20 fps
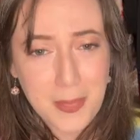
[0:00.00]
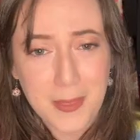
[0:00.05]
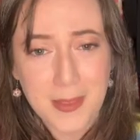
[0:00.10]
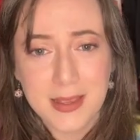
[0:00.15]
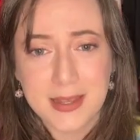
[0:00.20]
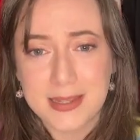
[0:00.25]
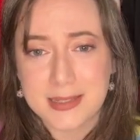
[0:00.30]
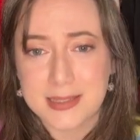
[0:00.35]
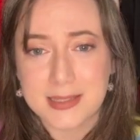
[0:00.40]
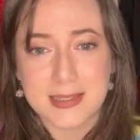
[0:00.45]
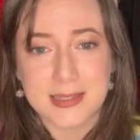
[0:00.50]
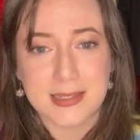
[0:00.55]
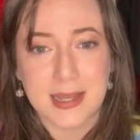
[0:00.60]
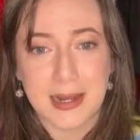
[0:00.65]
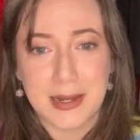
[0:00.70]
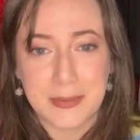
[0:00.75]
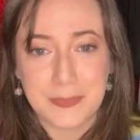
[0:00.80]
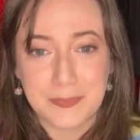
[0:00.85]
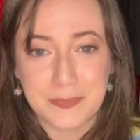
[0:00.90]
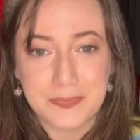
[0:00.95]
it's
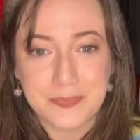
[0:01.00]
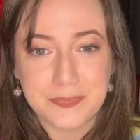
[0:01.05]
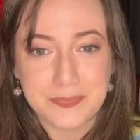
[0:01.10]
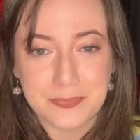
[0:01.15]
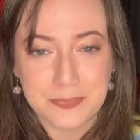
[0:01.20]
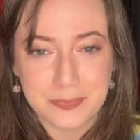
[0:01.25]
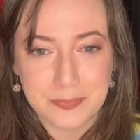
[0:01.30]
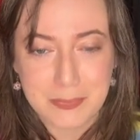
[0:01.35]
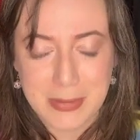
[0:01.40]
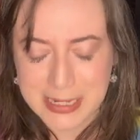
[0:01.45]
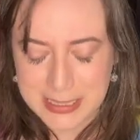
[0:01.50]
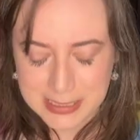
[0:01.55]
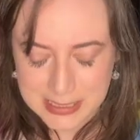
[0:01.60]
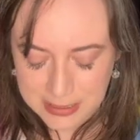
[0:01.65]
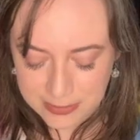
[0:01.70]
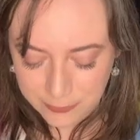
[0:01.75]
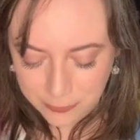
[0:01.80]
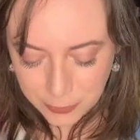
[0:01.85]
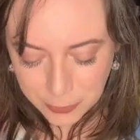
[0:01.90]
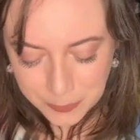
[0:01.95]

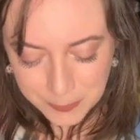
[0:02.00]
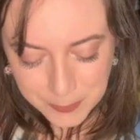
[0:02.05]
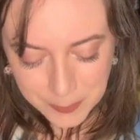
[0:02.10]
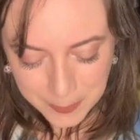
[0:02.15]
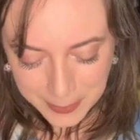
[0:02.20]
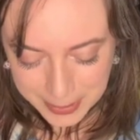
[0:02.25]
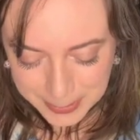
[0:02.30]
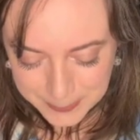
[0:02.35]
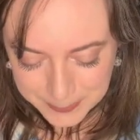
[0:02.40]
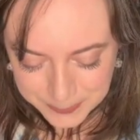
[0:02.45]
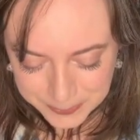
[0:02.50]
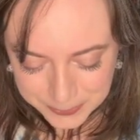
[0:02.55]
Mexican food, but